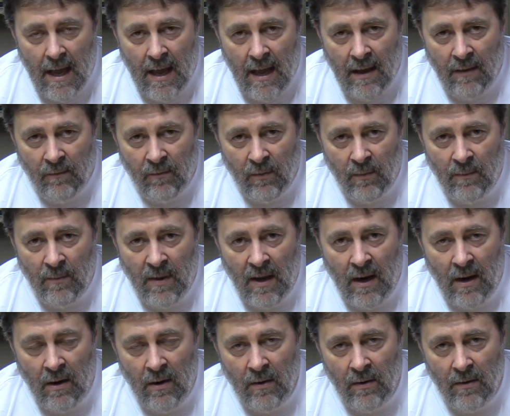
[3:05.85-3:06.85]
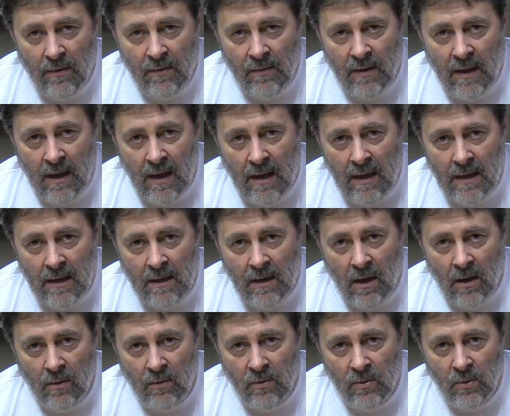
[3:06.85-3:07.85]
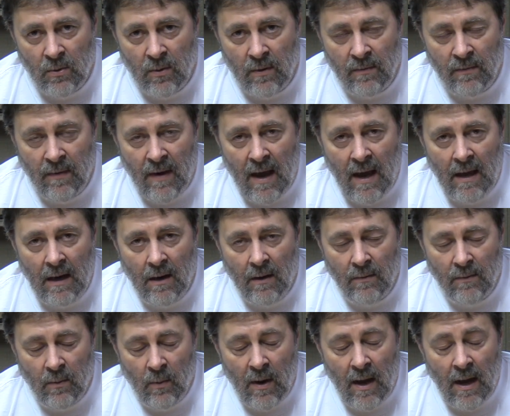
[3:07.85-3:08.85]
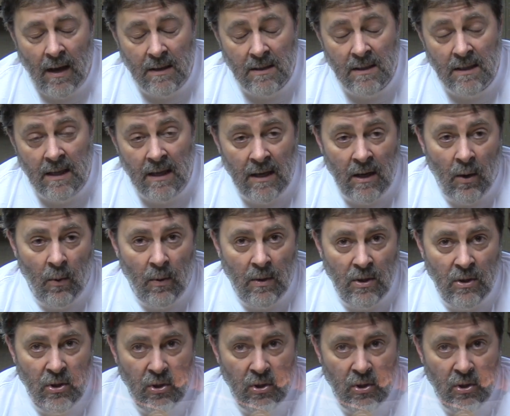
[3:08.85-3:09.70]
And from there they go through they go into